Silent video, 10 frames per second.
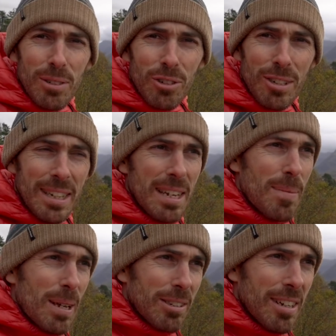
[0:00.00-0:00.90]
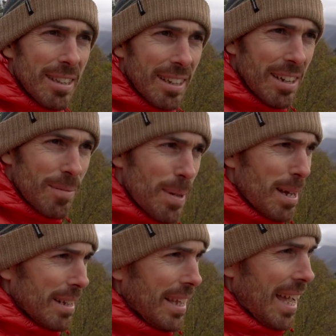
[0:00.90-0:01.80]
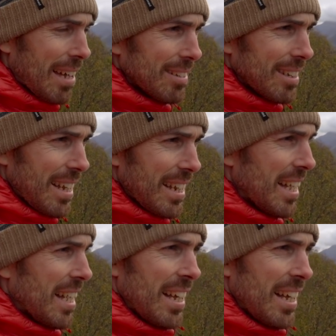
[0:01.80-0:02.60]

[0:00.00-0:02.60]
it was drizzling a bit, so I didn't think I'd be able to get out today.